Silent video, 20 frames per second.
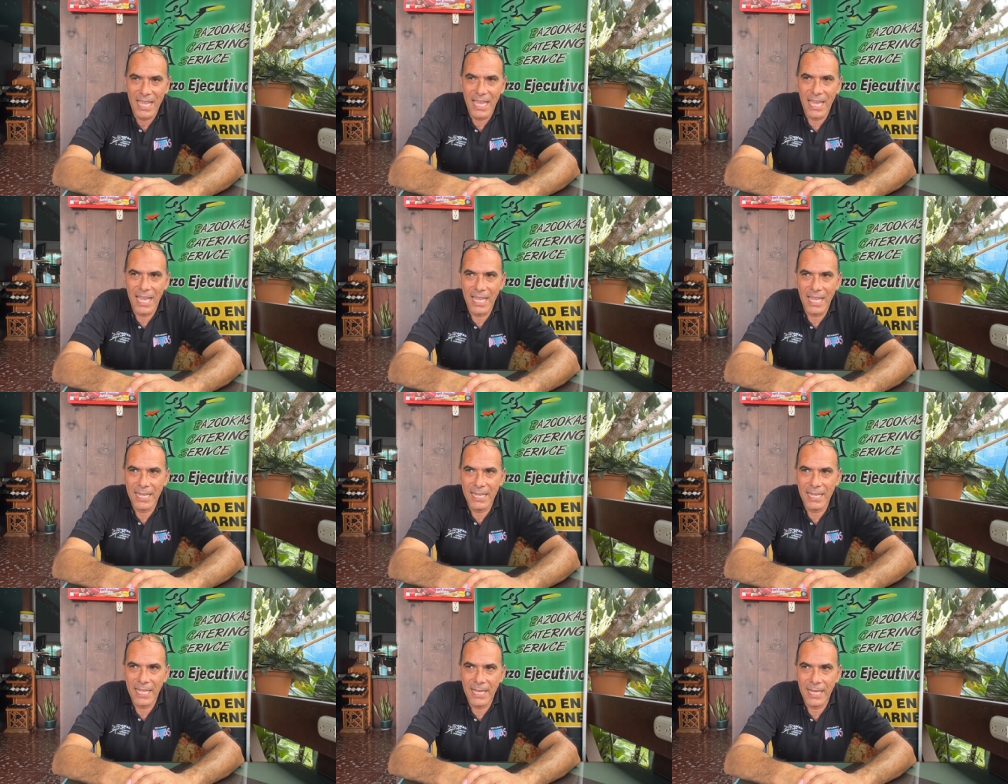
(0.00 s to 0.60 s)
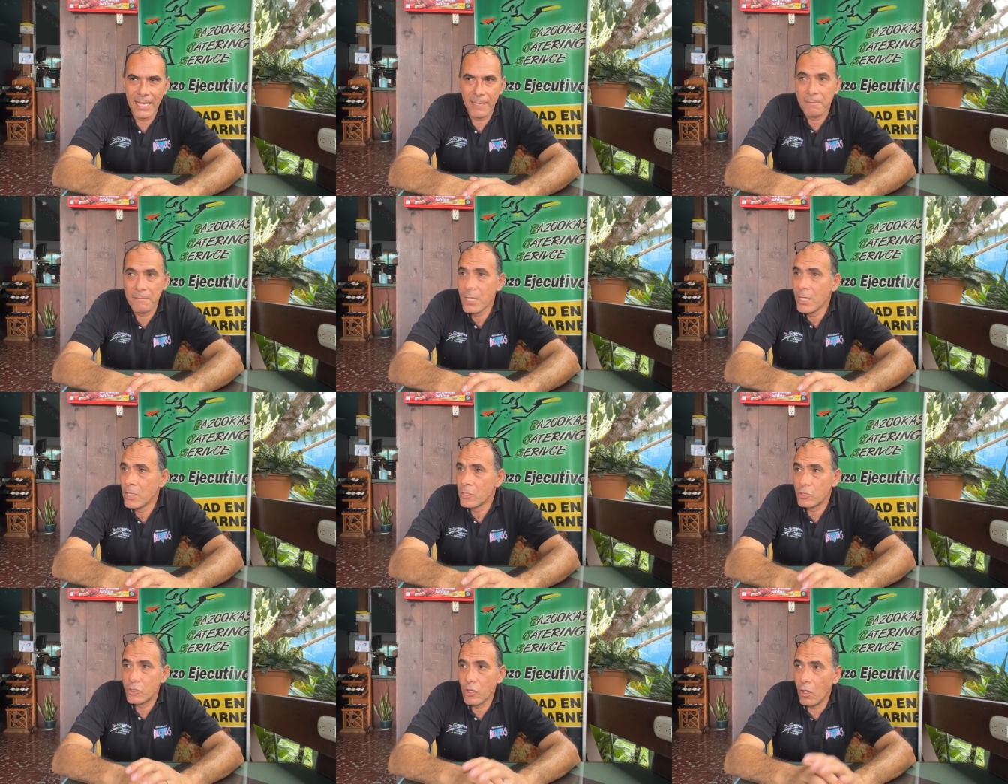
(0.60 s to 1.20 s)
And uh,
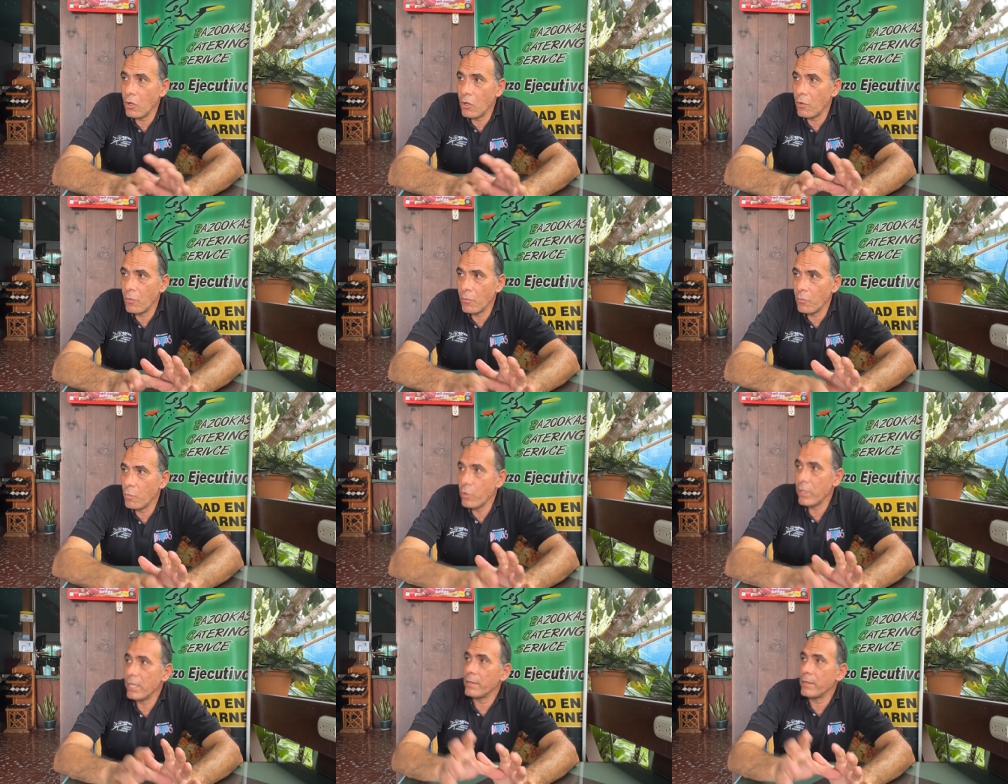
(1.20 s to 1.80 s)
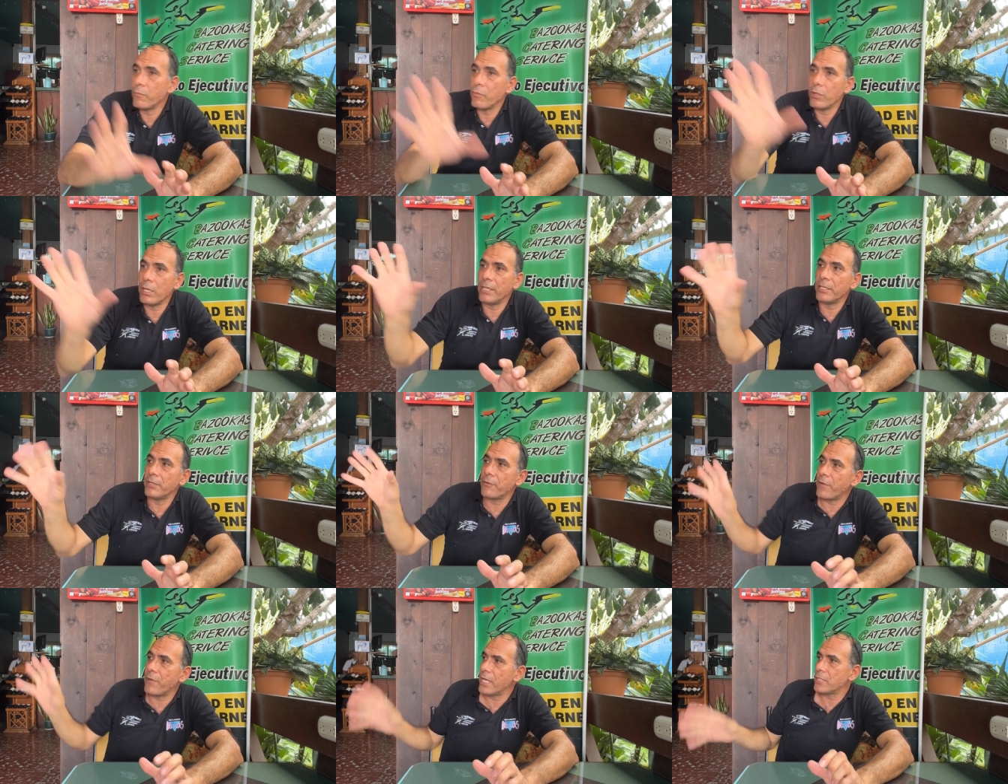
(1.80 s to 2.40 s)
so we,
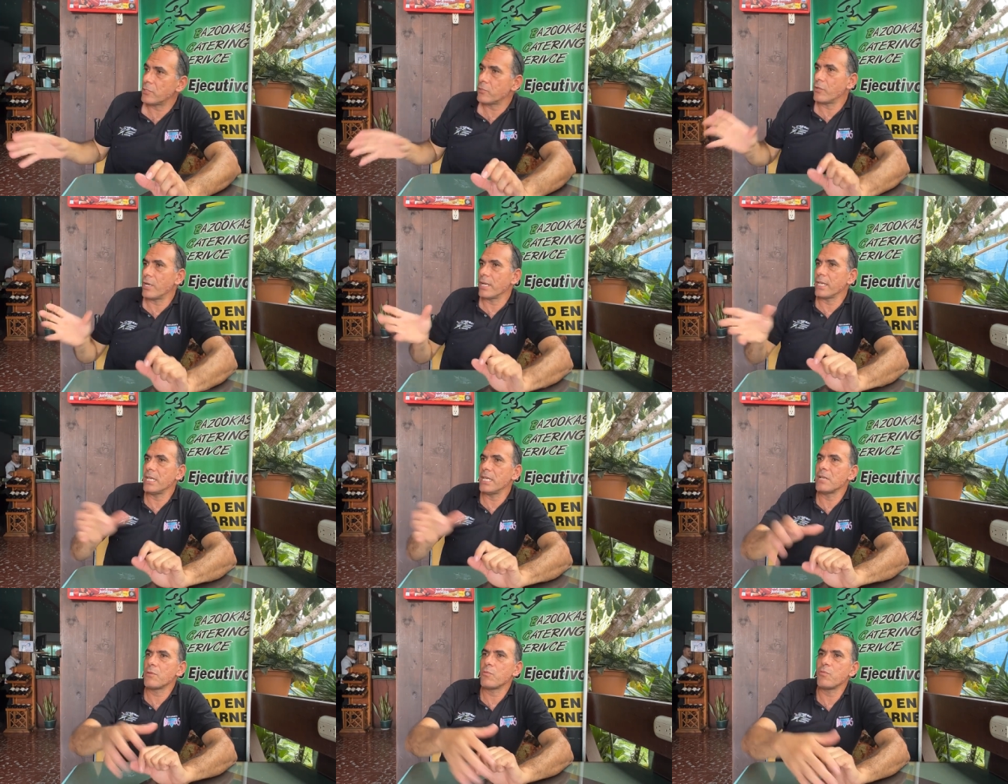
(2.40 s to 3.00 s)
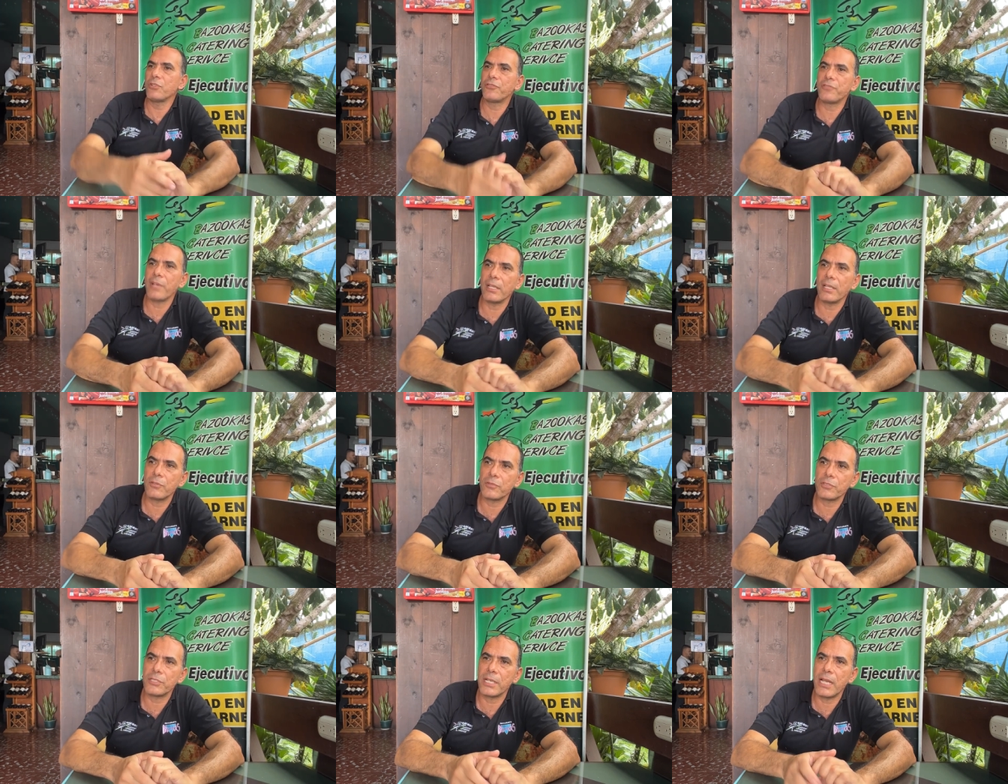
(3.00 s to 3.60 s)
in the restaurant here, we
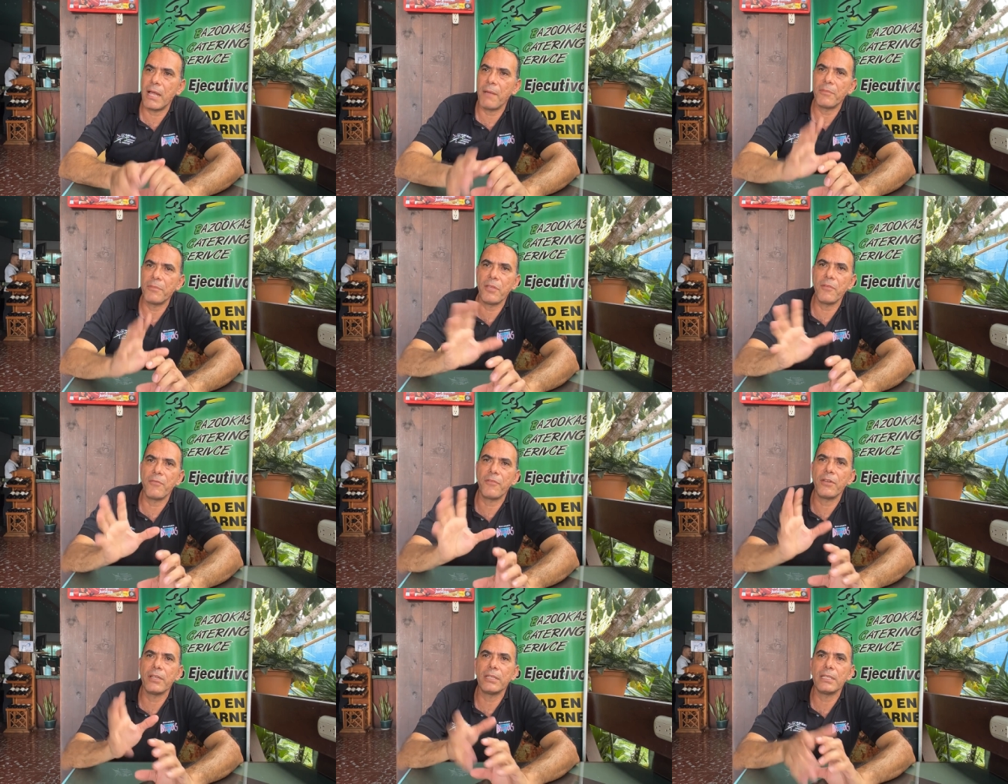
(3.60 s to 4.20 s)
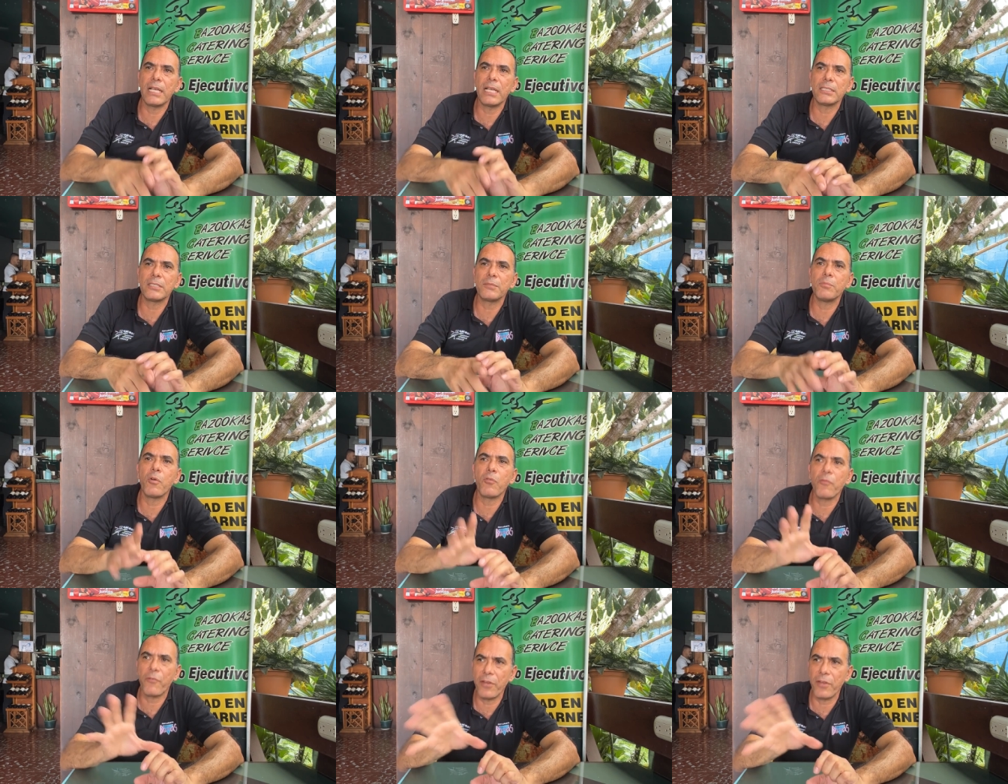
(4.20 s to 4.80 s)
try to set up different
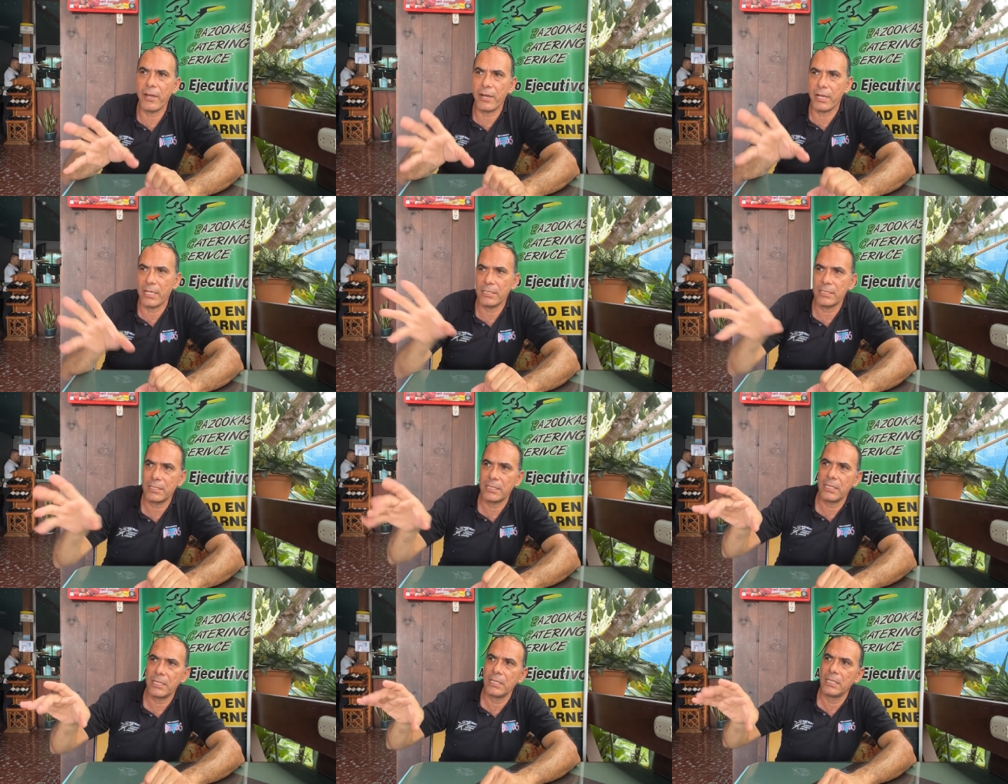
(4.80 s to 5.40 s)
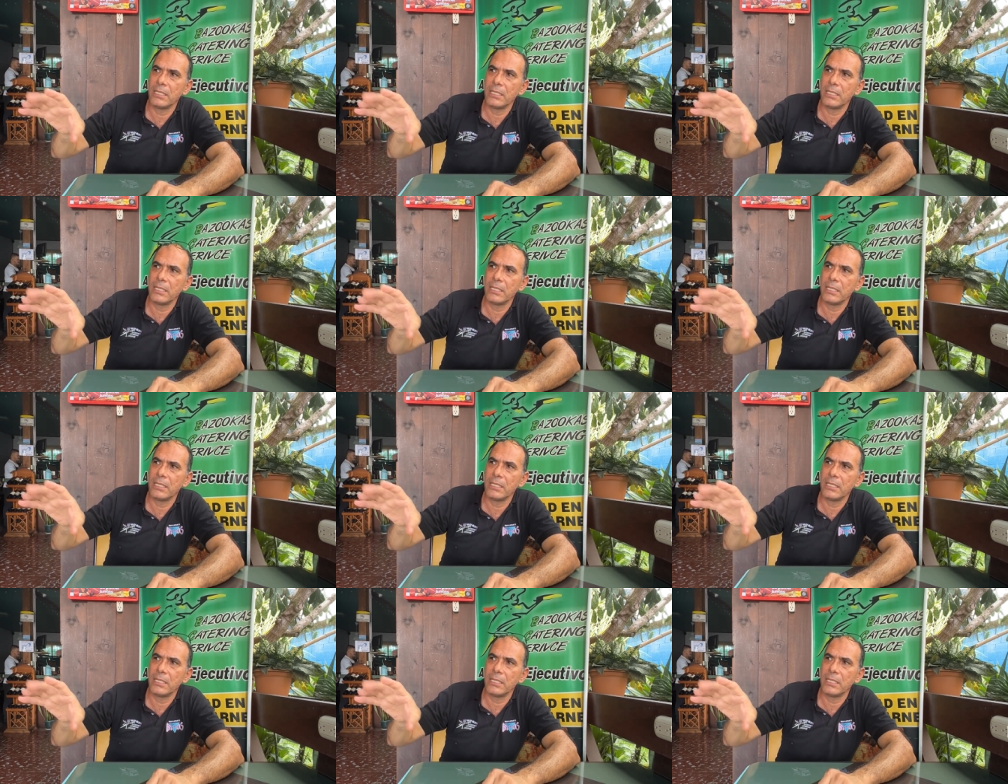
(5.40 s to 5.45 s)
atmospheres.